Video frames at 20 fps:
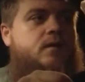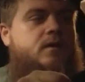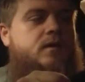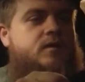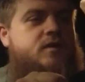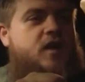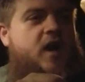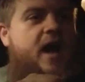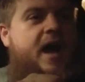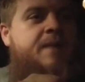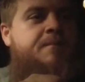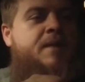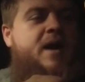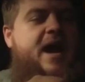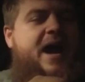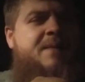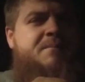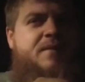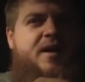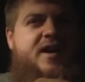So I
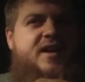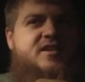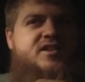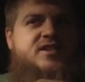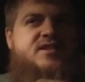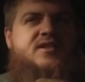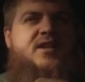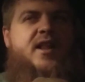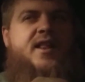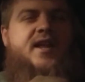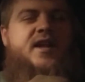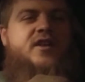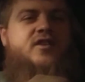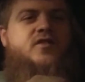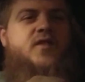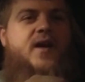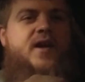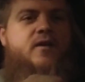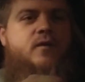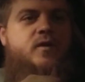might have just said that
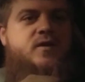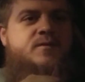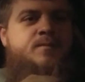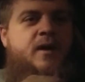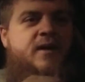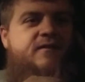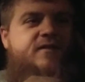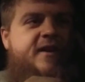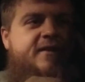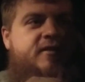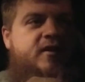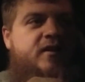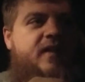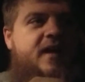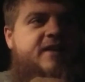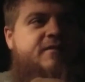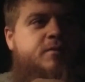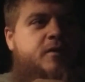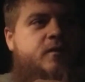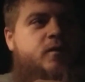Atreyu was my favorite
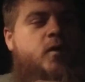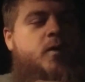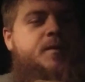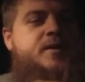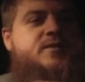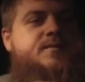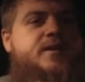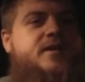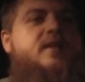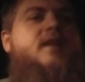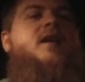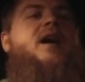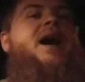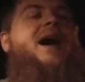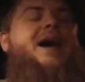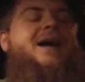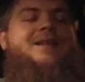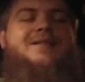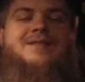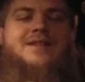live performance, but
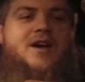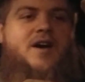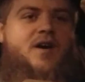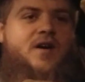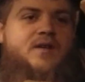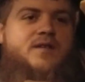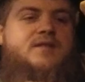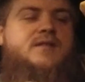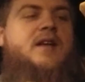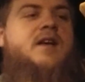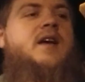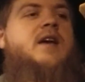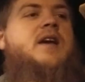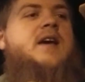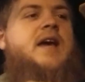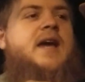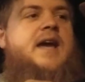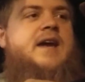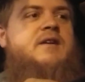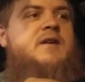no,
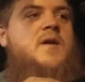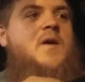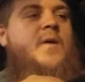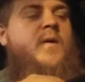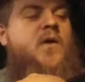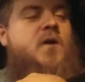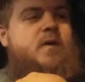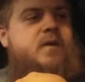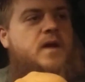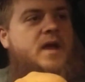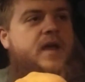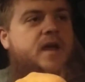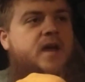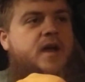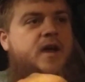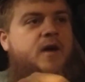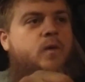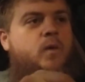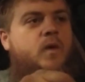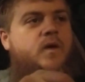it
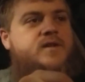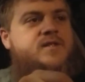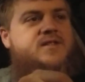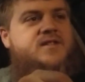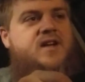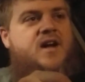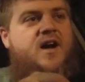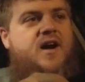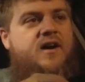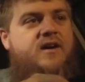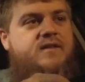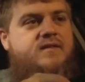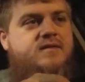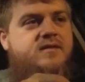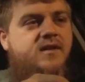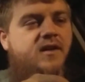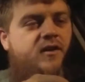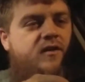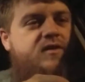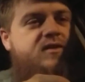was
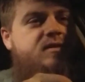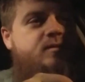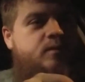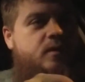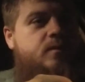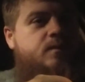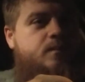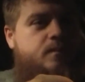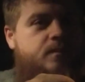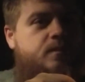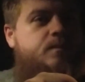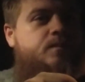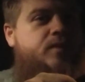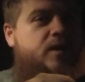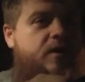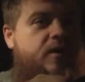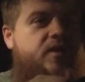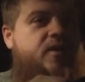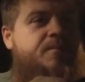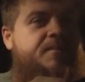
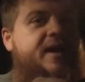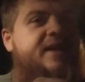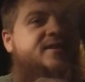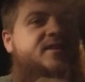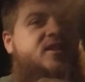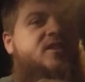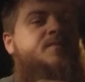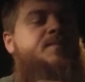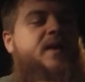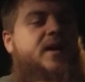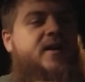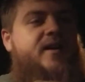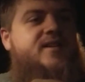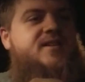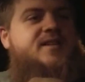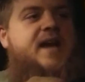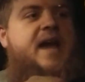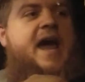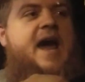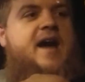probably the best
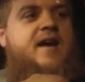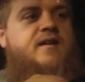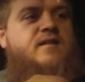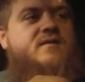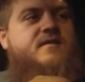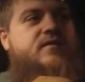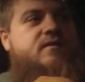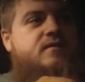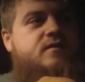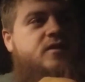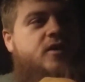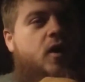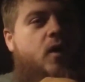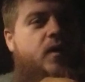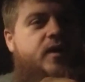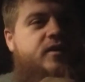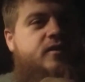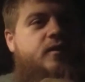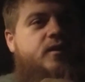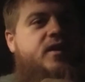experience I had
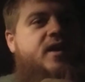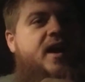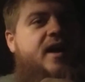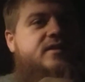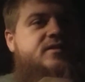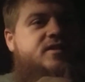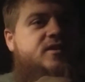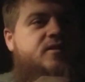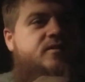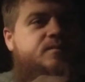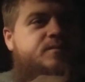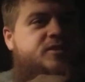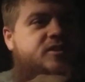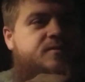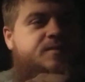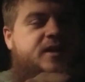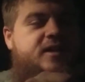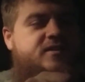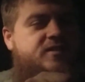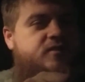going to a concert,
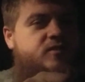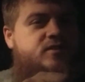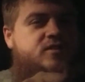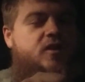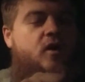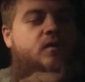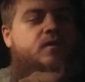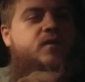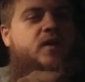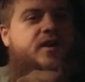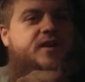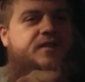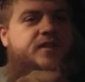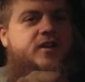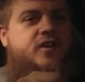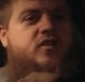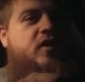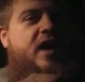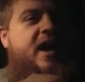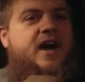just because it was so fun in
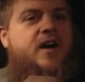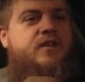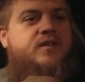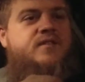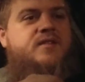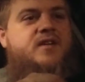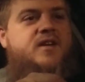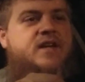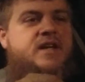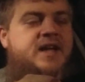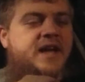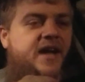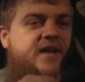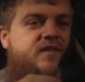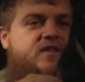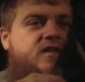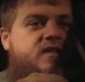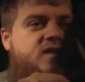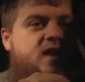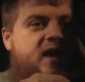the crowd,
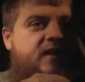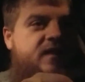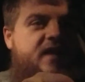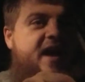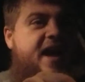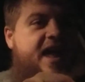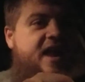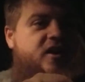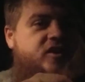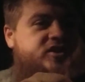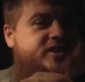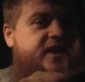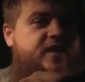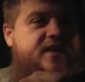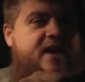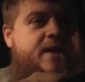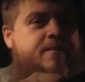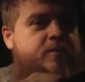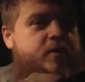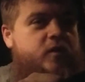and the energy of
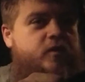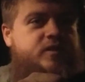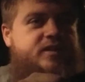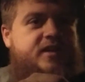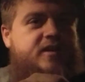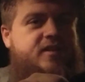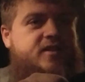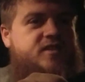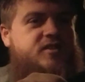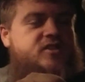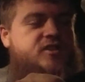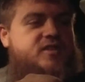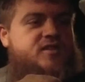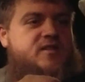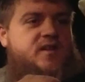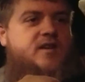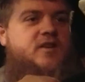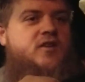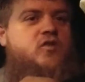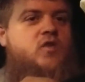that music is
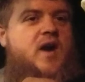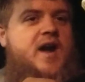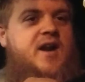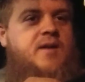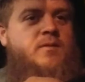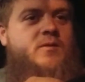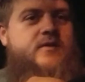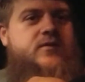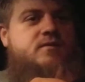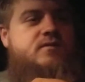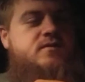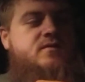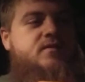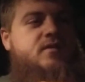just incredible.